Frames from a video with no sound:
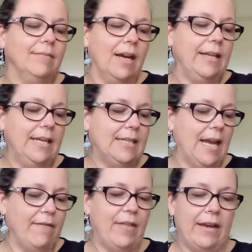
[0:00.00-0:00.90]
I need to
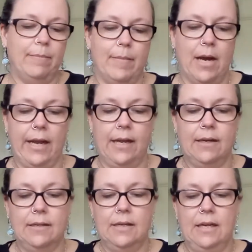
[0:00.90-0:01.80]
have that
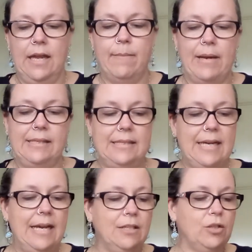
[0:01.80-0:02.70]
in my
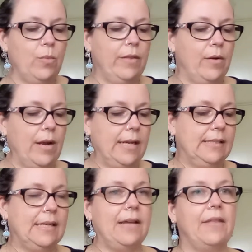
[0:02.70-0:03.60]
stash. Whether I
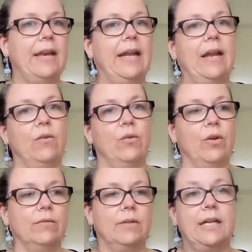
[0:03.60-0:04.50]
start that again or
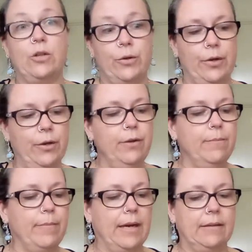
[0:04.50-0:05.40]
not, I don't know.
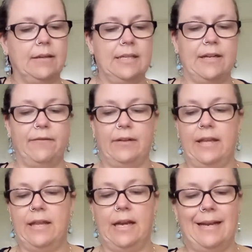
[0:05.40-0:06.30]
But I definitely
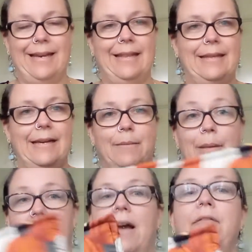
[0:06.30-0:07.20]
think I need that in
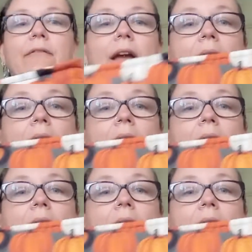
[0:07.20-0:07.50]
my life.